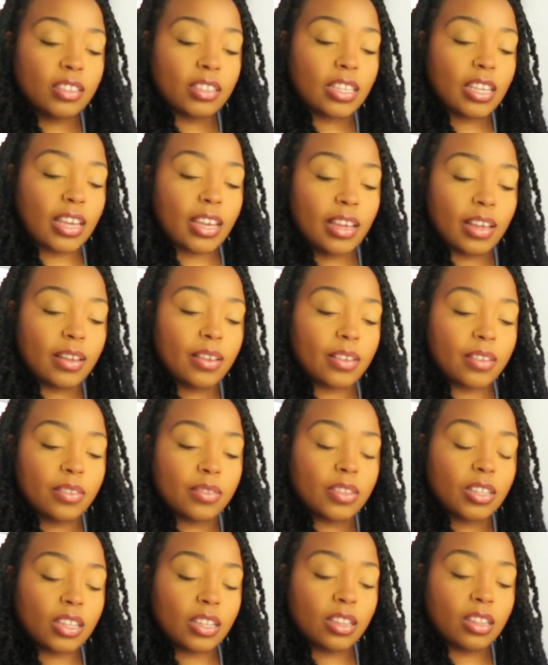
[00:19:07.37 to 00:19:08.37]
yeah
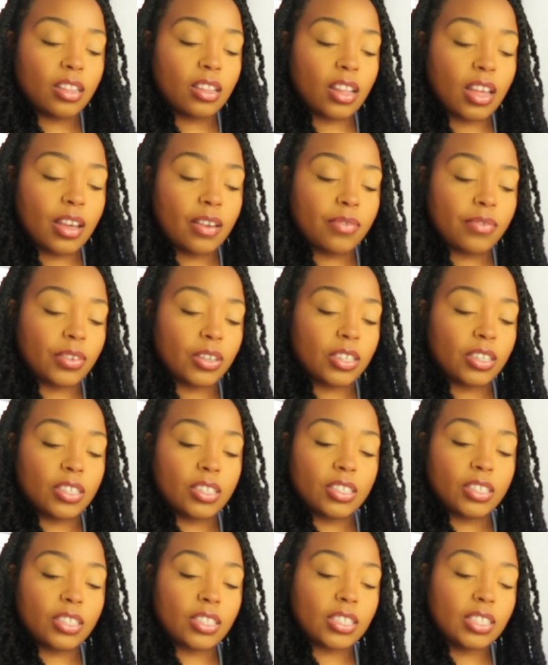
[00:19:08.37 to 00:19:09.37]
the
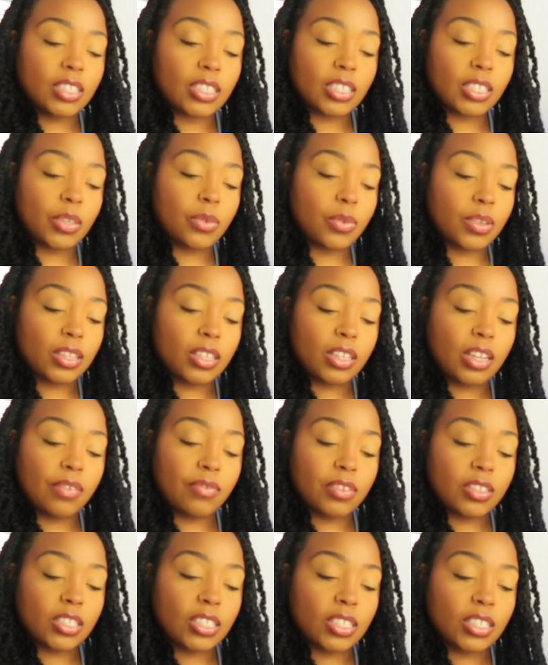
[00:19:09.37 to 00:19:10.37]
lovers let's see what the
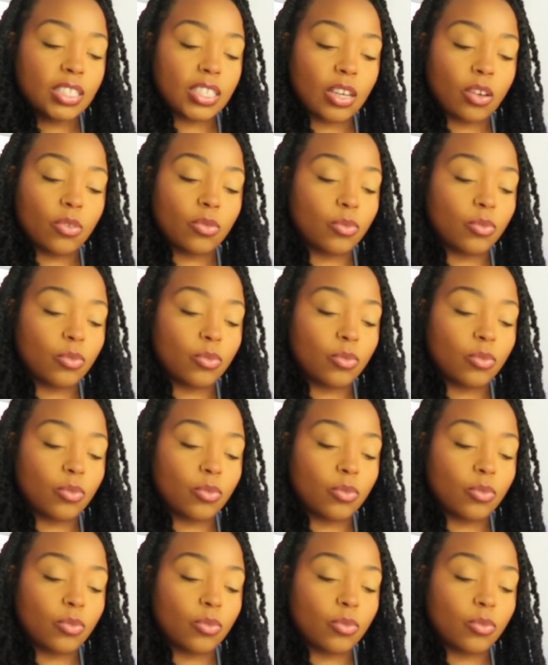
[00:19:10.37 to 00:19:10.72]
lovers is yeah